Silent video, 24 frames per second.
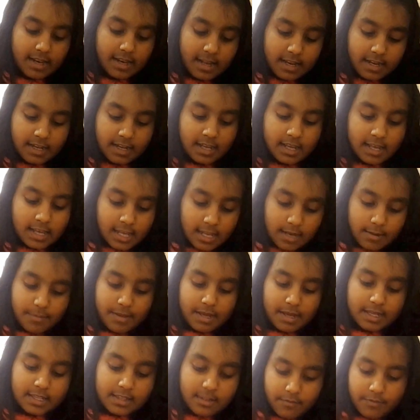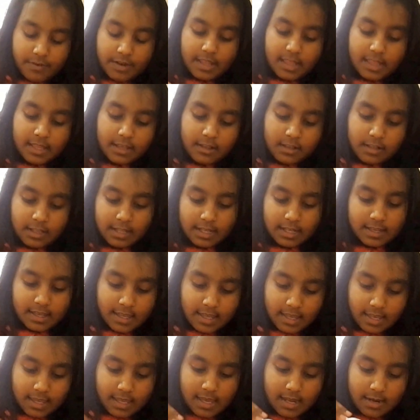It makes it really
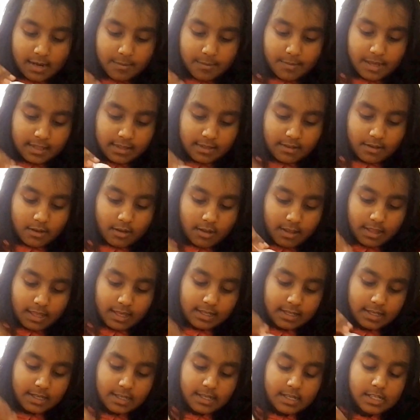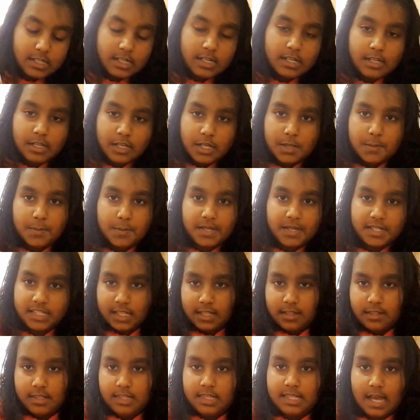clicky, and it makes it all it makes it
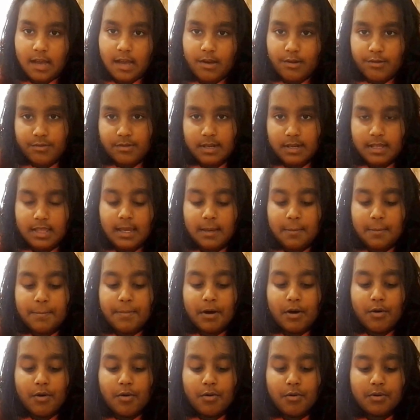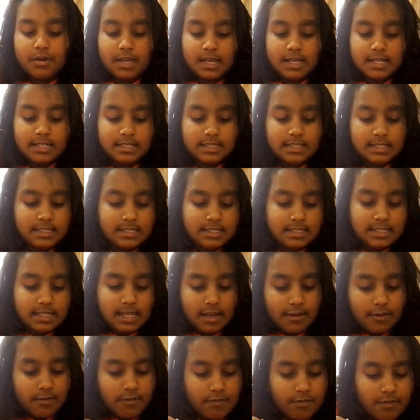sound when you poke it and stuff.